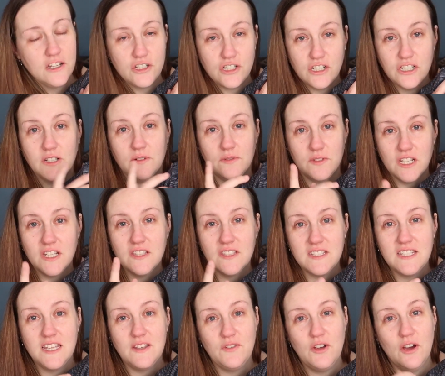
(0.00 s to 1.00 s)
Should have
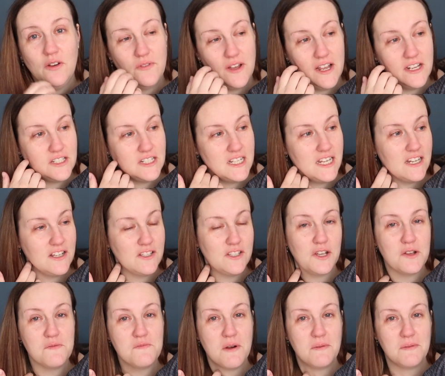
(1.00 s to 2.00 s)
turned the TV off actually, because
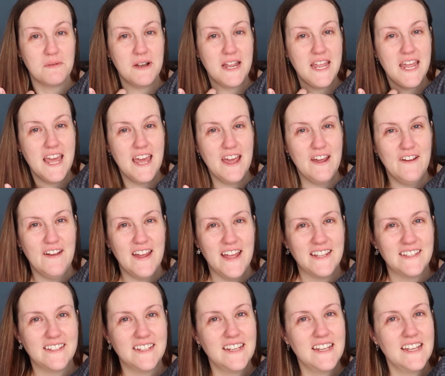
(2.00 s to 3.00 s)
you can probably hear it.